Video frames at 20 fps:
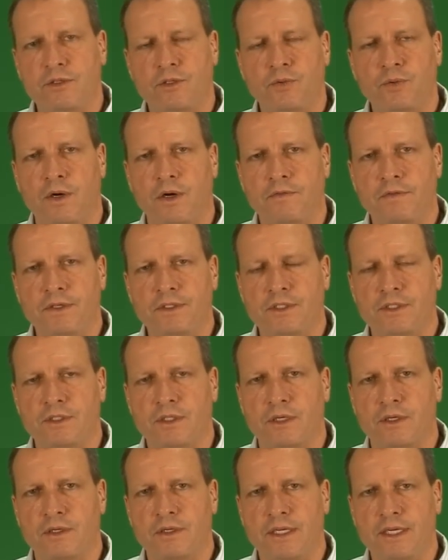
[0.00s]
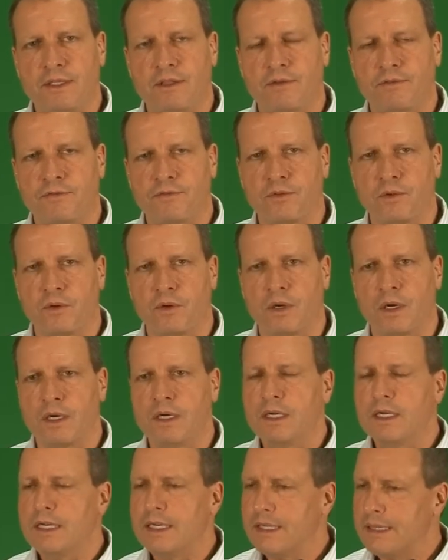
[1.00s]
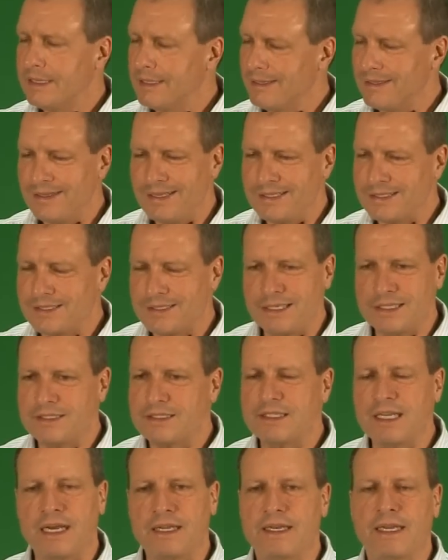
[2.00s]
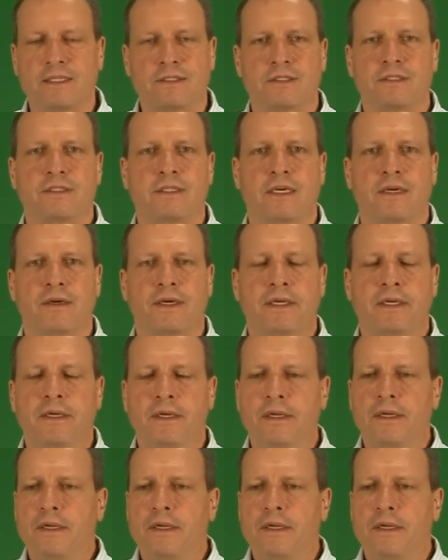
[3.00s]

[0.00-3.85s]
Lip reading: to 12 inches underneath the floor? It's not necessary.